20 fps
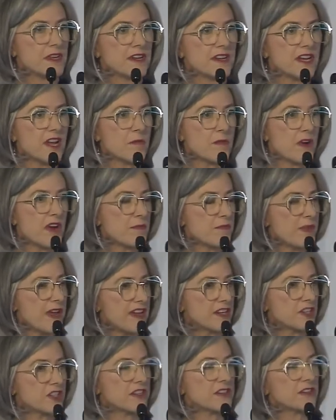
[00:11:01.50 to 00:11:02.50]
Now, my
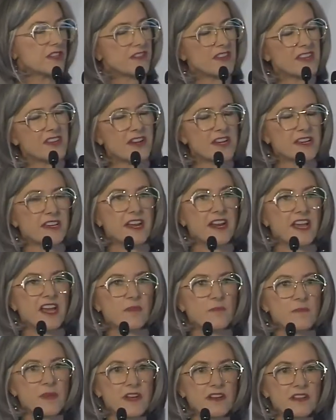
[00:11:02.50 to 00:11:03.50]
passion, thing I get out
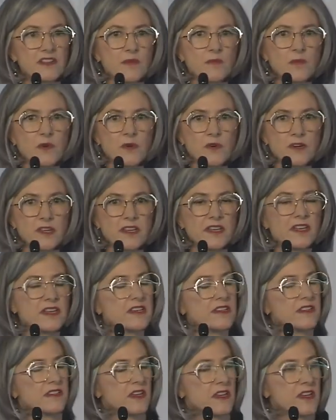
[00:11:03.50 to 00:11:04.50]
of bed in the morning,
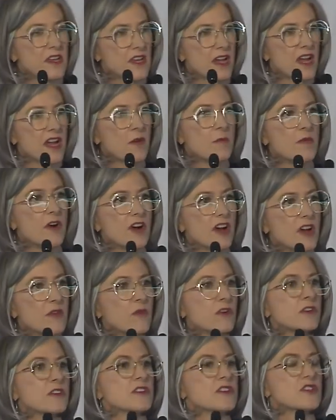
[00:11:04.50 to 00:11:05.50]
is um, I
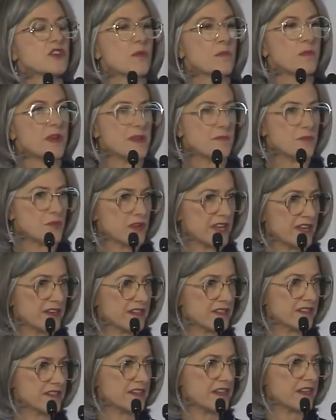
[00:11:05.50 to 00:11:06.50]
want to stop people getting
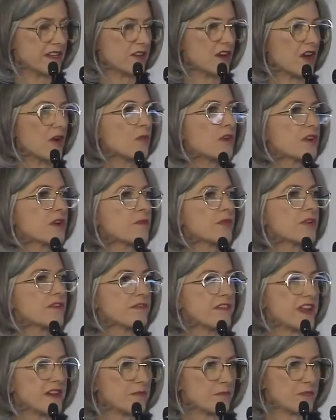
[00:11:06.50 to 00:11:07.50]
sick. I want to
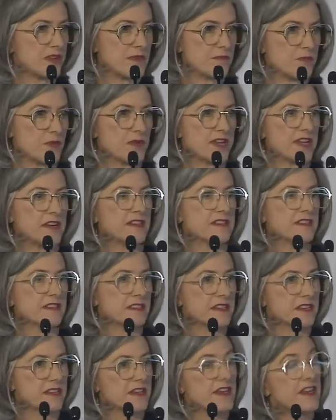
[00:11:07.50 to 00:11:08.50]
prevent people getting
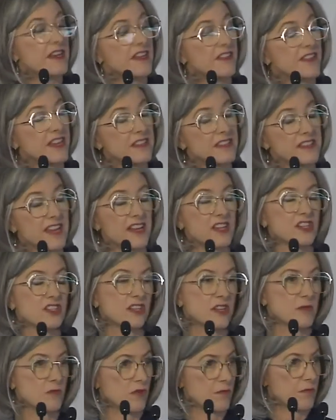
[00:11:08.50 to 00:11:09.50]
sick. And that's
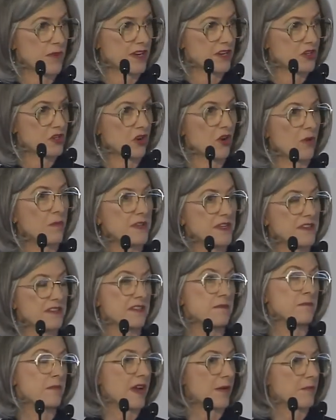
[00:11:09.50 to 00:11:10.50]
actually what my job is
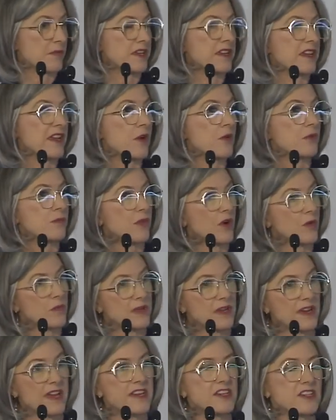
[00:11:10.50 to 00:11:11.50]
in public health,
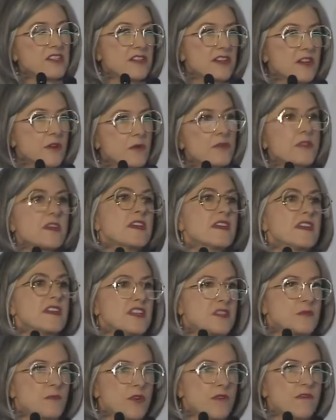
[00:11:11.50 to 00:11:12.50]
population health,
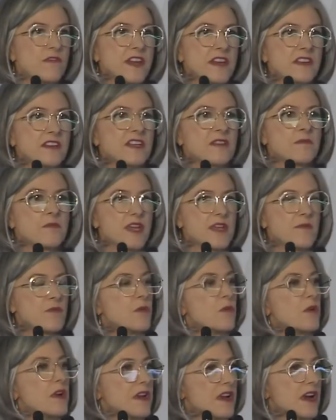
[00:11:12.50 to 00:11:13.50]
is preventing
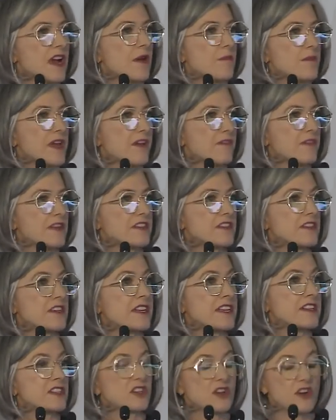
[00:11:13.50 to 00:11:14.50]
people um, having to
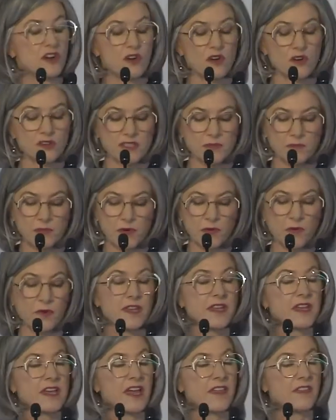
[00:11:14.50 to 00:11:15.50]
need to go to hospital.
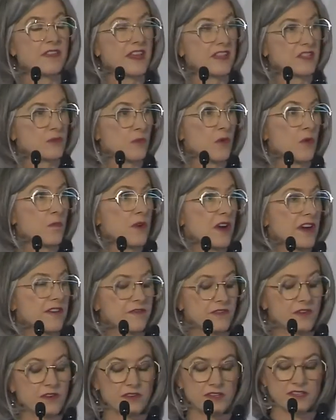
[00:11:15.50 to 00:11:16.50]
And that's what my
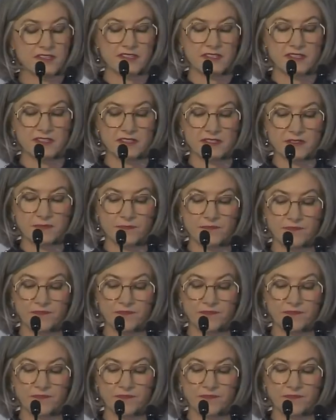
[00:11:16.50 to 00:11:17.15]
focus is.